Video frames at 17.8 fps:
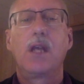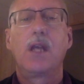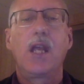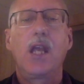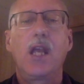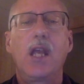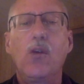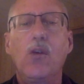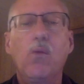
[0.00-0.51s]

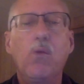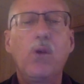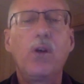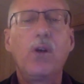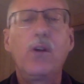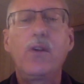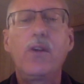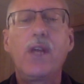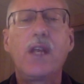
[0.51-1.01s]
In a
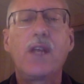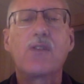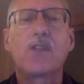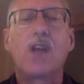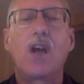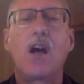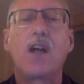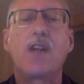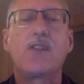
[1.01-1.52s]
world that has
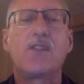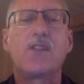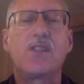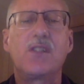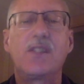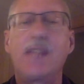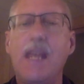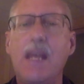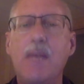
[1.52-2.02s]
gone
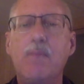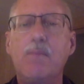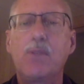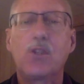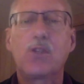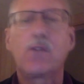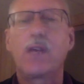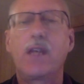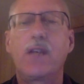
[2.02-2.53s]
STEM
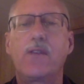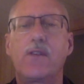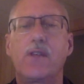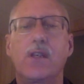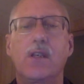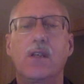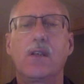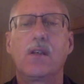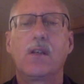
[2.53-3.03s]

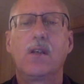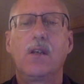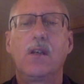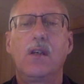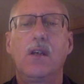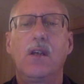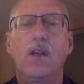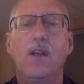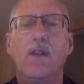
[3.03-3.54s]
crazy,
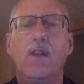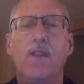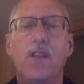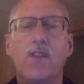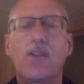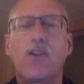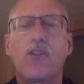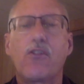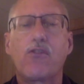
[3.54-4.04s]

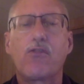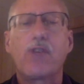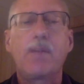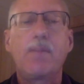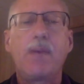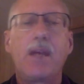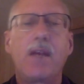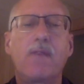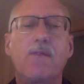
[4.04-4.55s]
these are 3
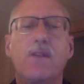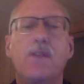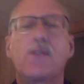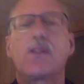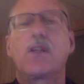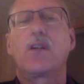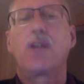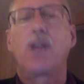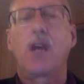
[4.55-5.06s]
benefits
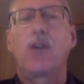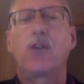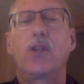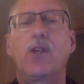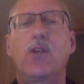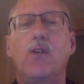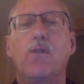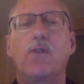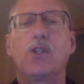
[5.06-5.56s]
that are not
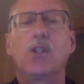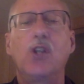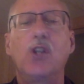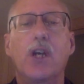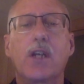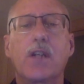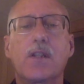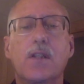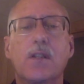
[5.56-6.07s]
only
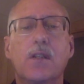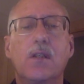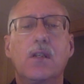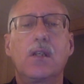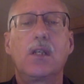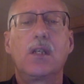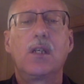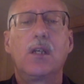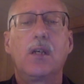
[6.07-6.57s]
overlooked,
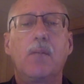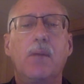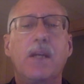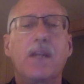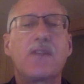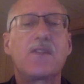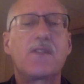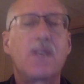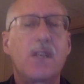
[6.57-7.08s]
but
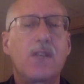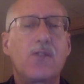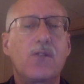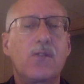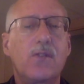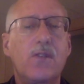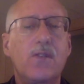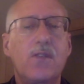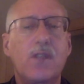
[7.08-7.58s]
essential
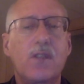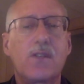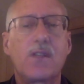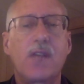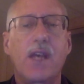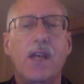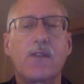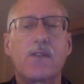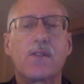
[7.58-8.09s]
to
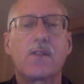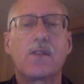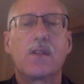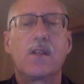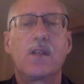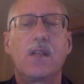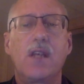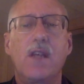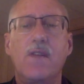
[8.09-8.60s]
success
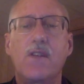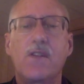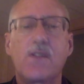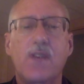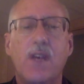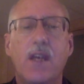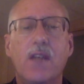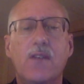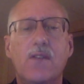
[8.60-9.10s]
in the
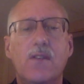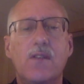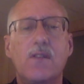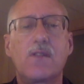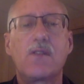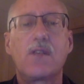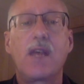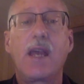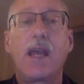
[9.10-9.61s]

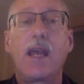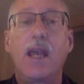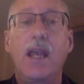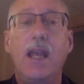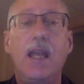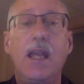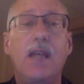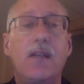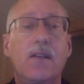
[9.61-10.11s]
sciences
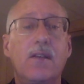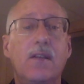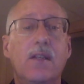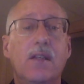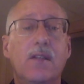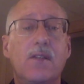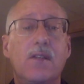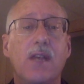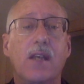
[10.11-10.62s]
and
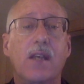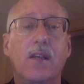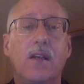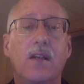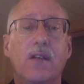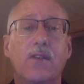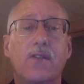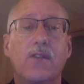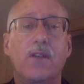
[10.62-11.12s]
in
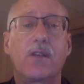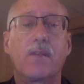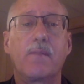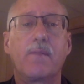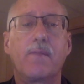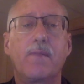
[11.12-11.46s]
technology.